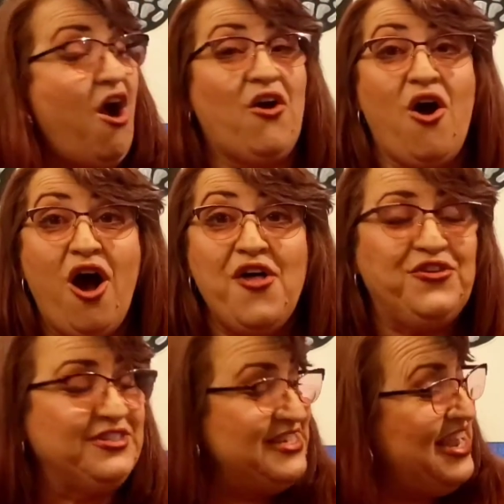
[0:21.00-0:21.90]
Our
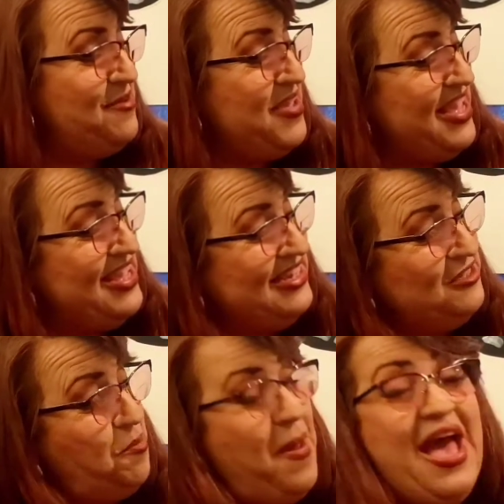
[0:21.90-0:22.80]
author's name
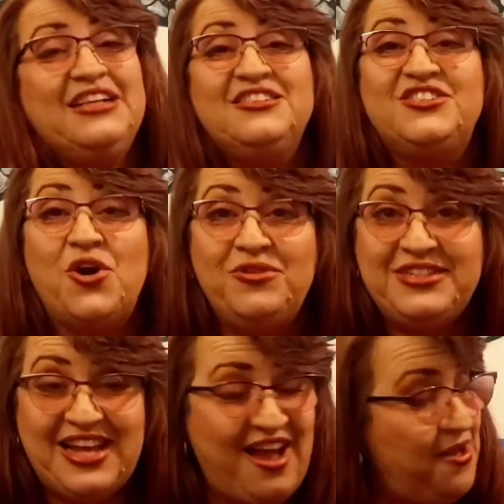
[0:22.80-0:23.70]
is Pat
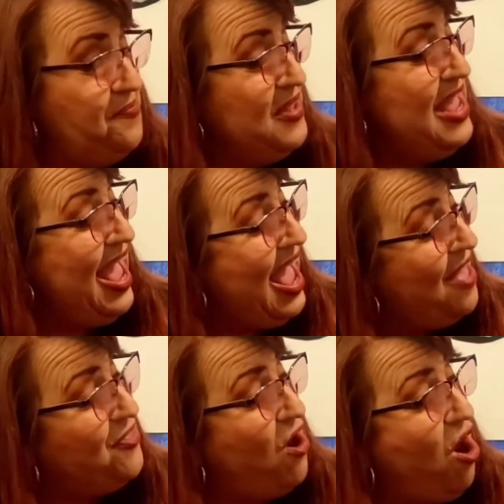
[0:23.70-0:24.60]
Zonta,
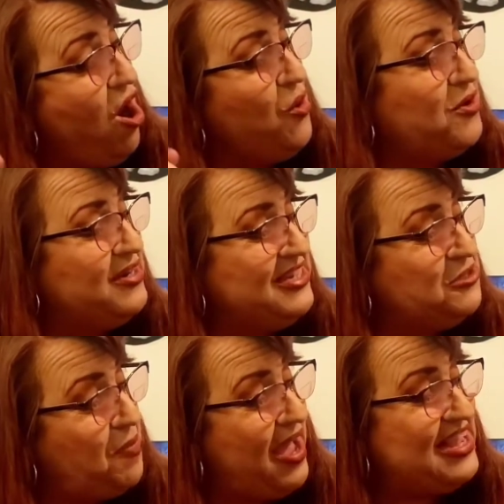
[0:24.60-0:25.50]
and the artwork
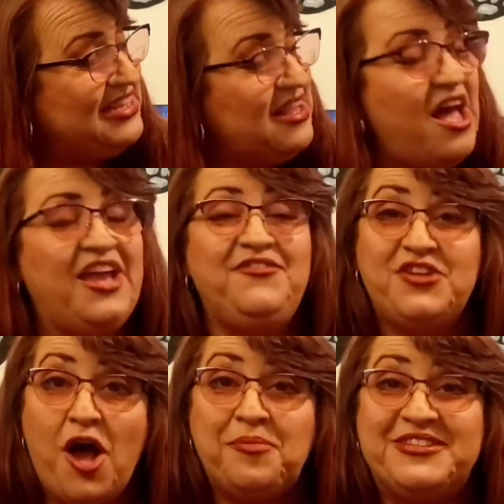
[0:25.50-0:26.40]
is by
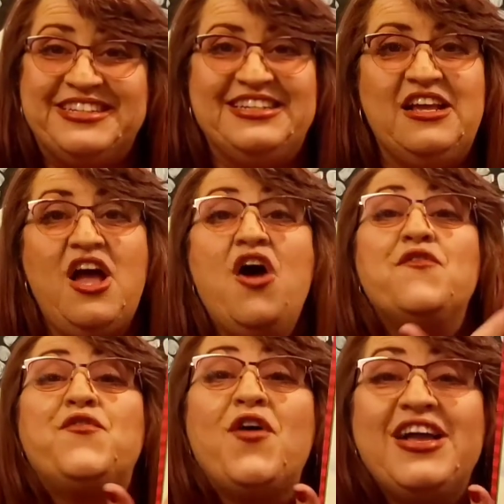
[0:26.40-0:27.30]
Clive Dobson.
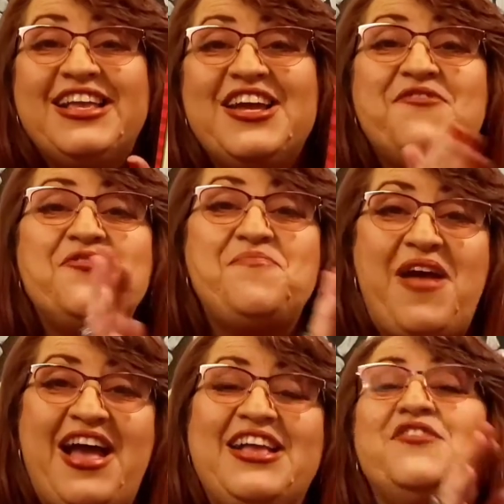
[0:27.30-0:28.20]
Front cover,
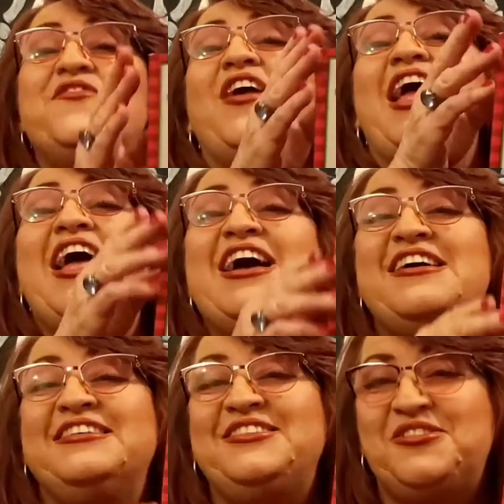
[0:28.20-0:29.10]
back cover,
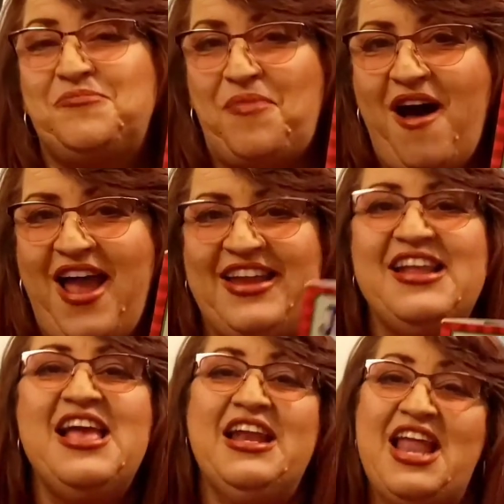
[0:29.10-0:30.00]
and
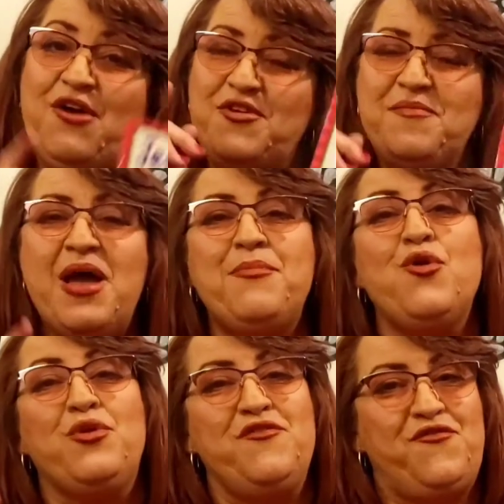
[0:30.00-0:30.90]
spine. Now
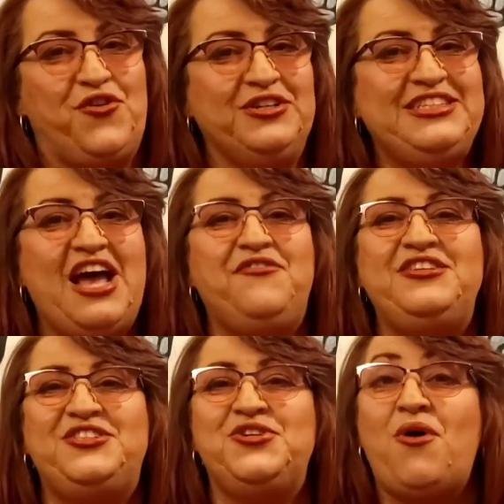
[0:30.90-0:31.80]
remember, we first
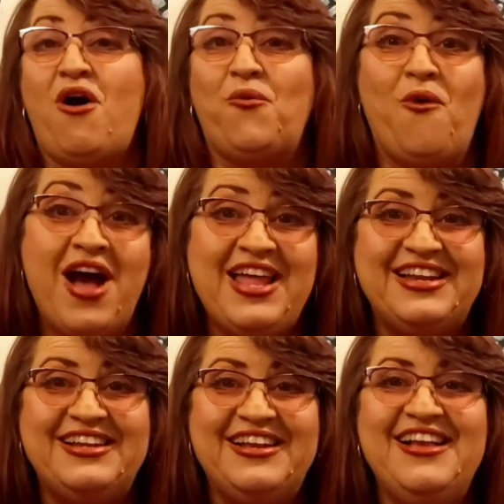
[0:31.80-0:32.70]
have to do our
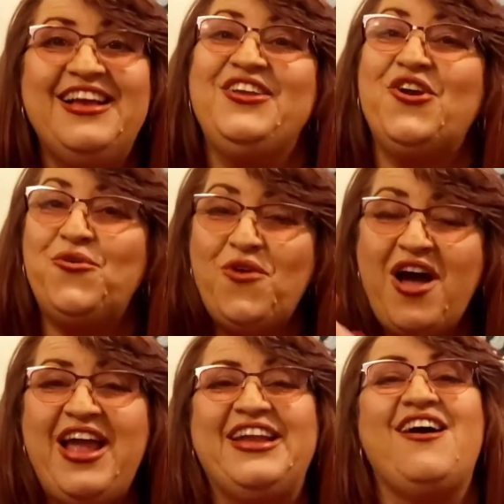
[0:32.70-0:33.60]
what? You're
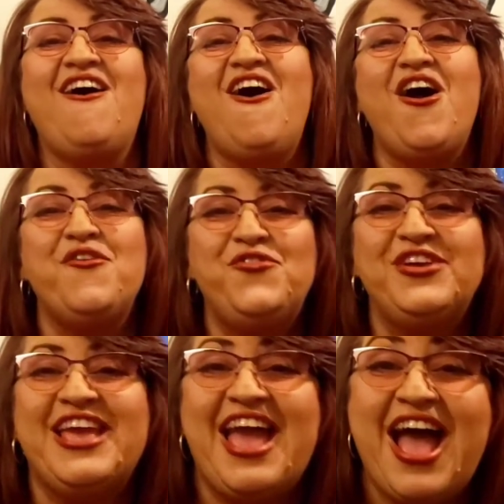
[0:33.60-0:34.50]
right, our
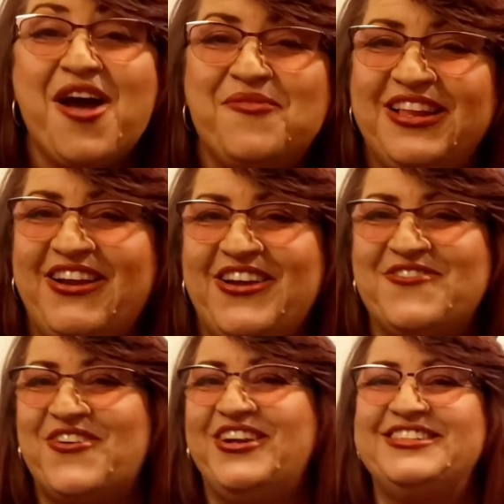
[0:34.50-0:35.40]

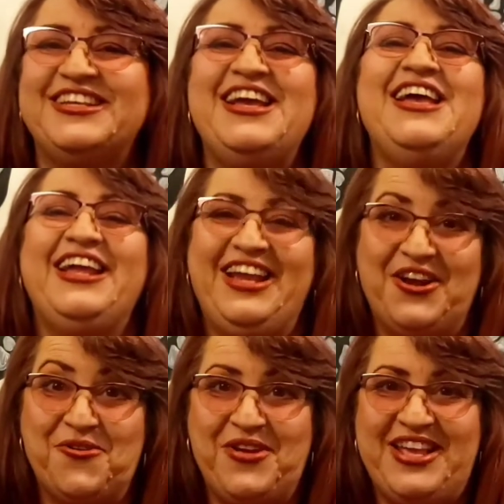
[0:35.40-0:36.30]
vocabulary words.
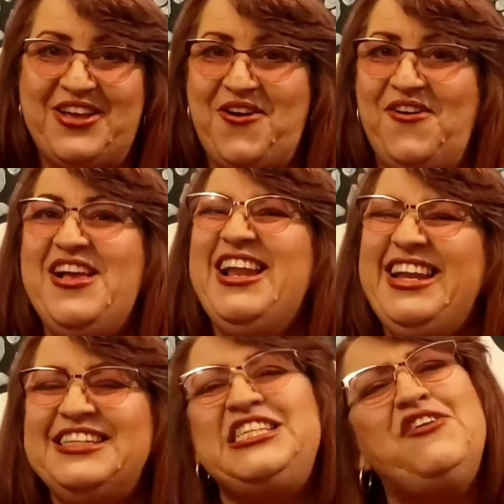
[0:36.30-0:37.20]
Here we go.
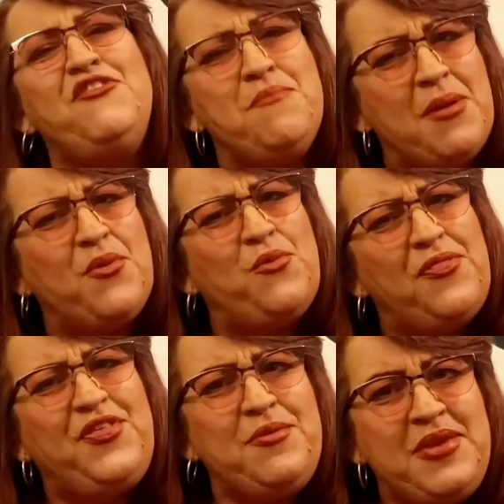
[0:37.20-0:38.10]
Let's see if you remember
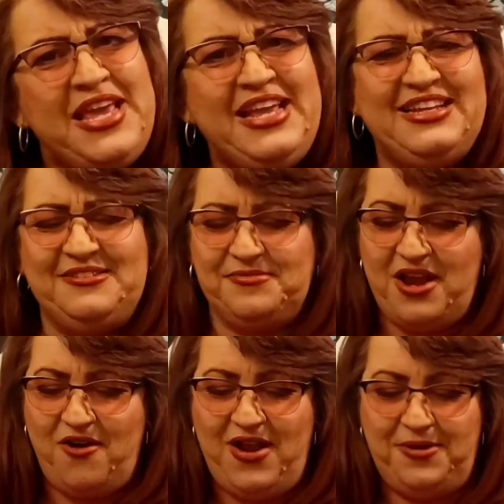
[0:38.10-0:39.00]
what they mean.
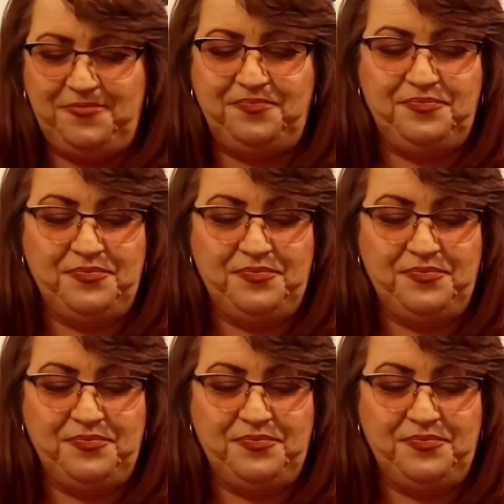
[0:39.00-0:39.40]
All right.